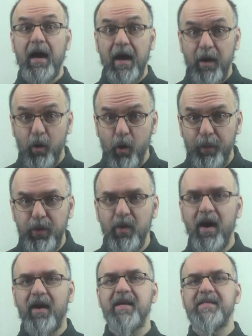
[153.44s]
I hope
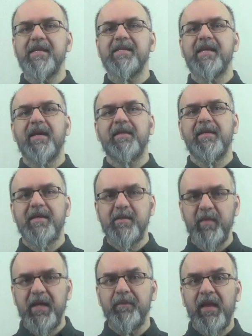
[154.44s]
you are as excited as
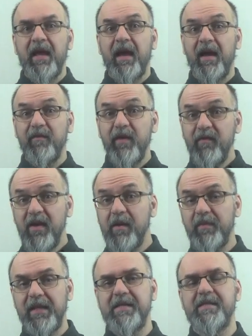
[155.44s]
me, and we will
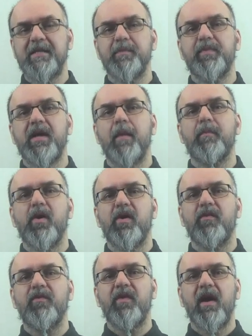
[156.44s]
meet in
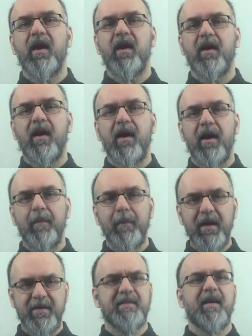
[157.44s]
September where I
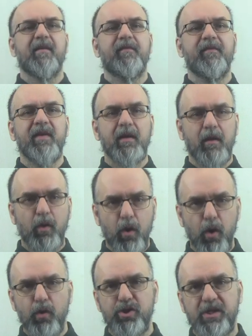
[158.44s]
myself will
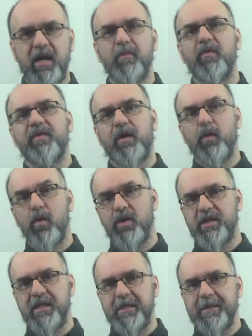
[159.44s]
coach some of the
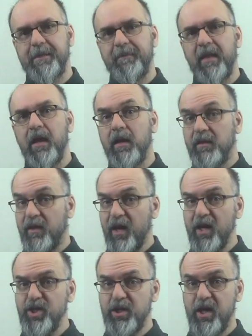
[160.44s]
courses. The
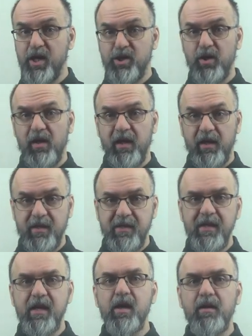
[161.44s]
registration link is
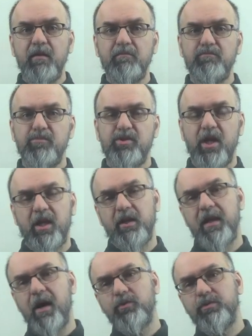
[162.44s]
here, check
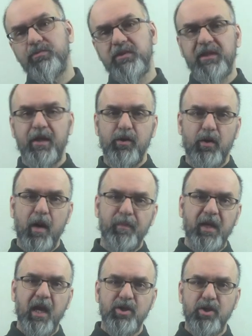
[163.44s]
it out, send your
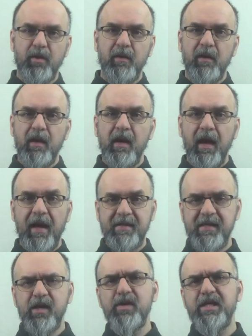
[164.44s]
application, and
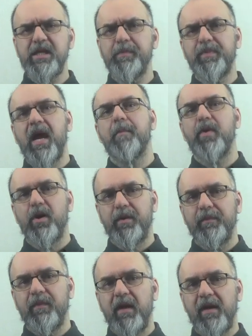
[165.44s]
see you in September.
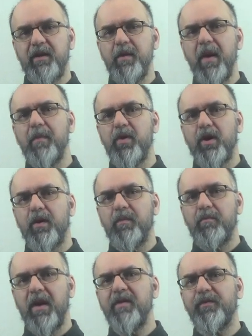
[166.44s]
And remember,
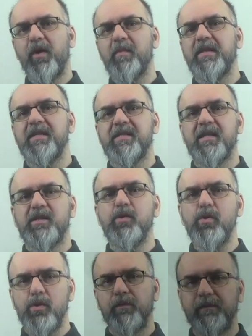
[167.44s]
bioinformatics is
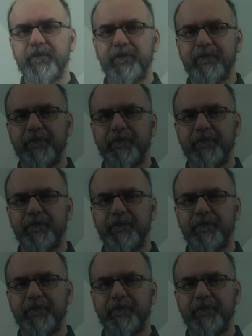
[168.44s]
cool!